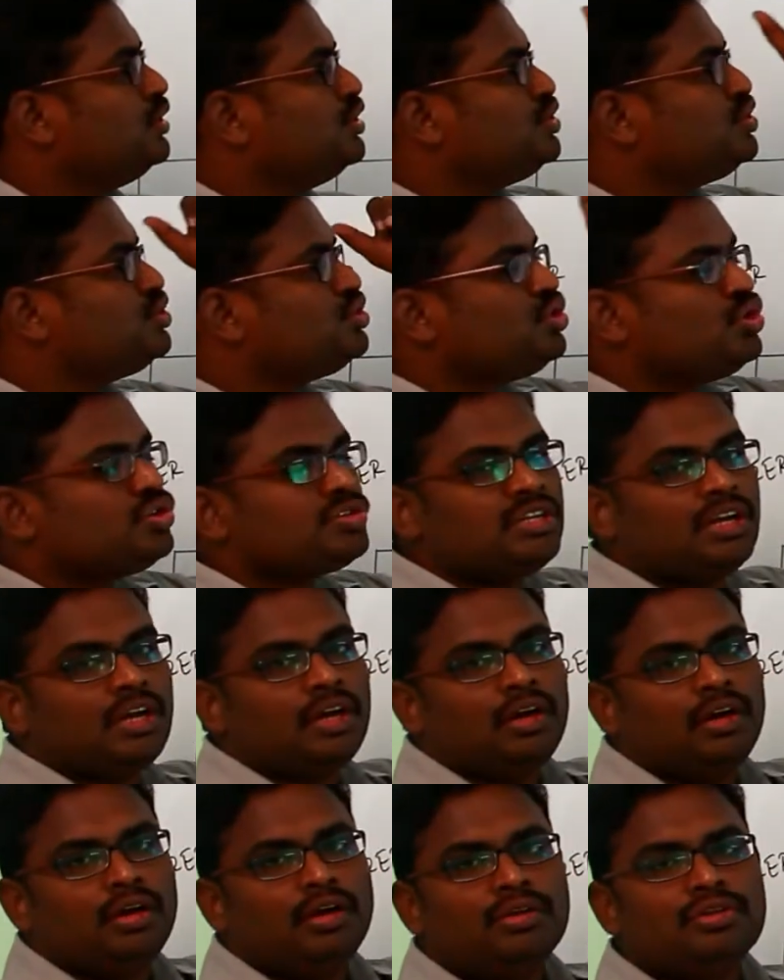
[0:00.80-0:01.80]
Stokes law.
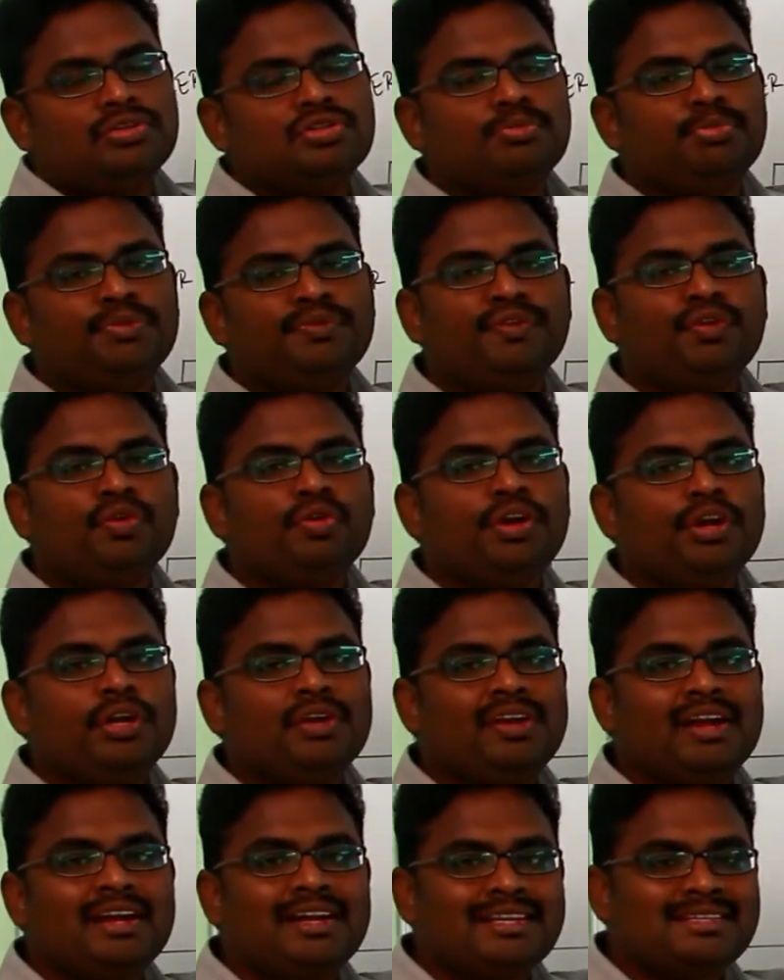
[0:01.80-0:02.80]
So before going to
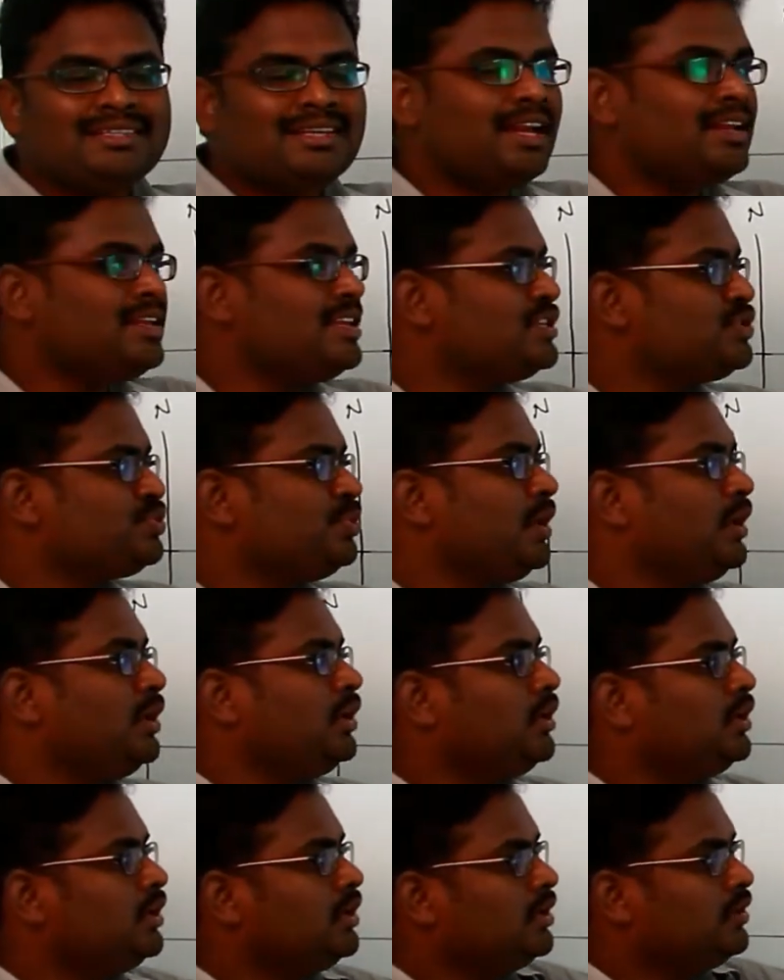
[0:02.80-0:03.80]
understand this one,
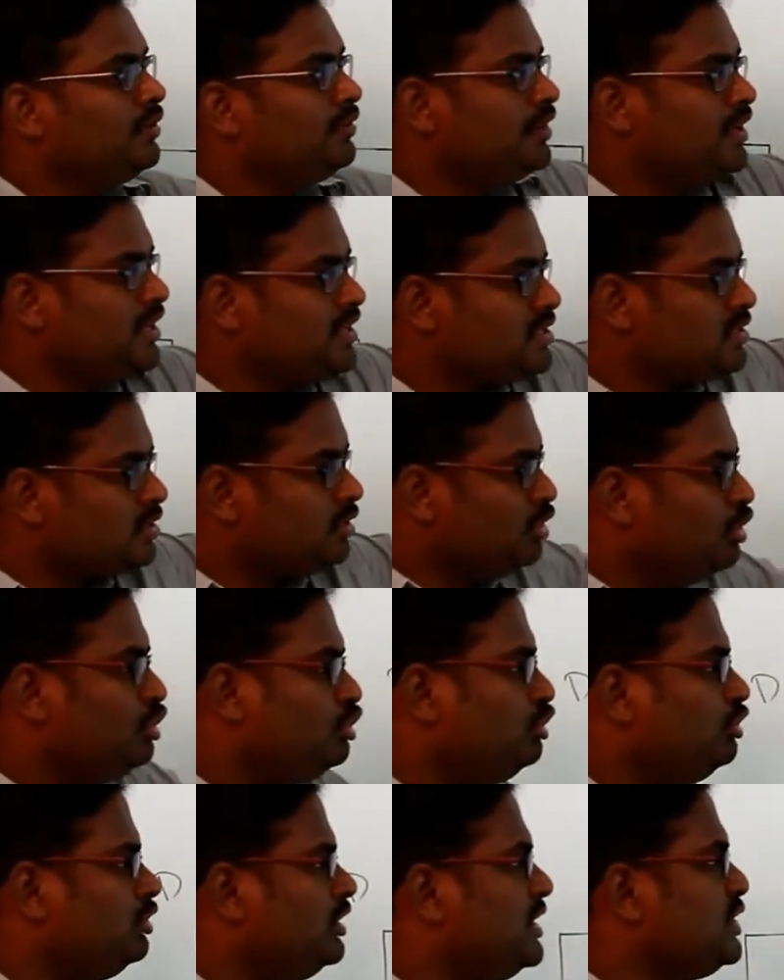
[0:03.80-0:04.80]
first go
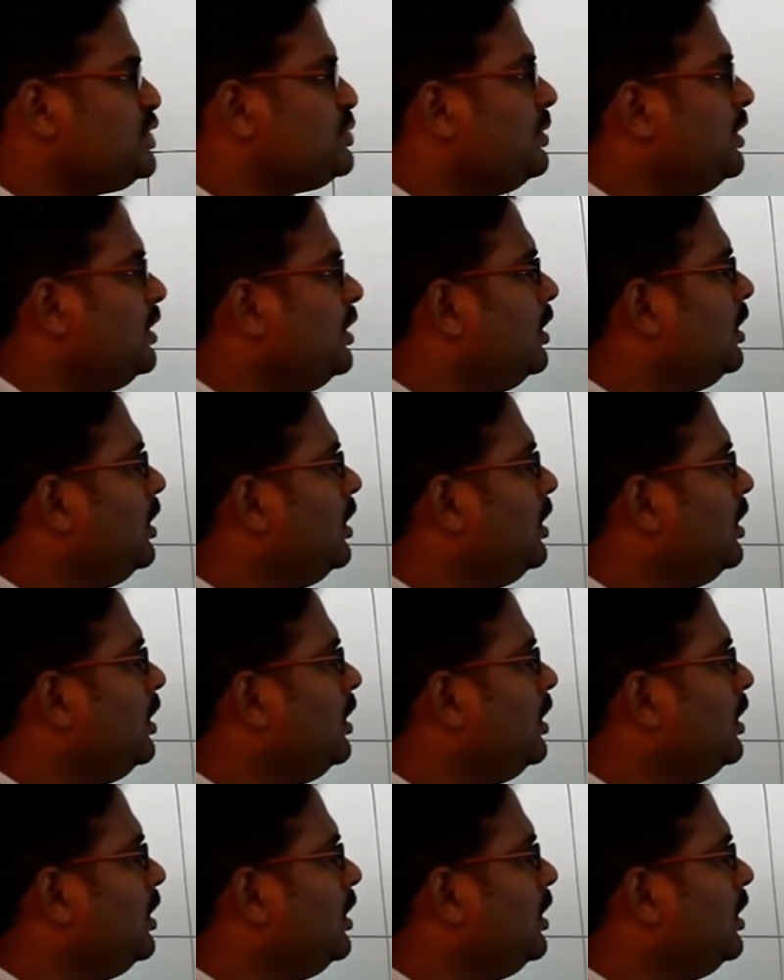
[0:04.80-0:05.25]
through this one.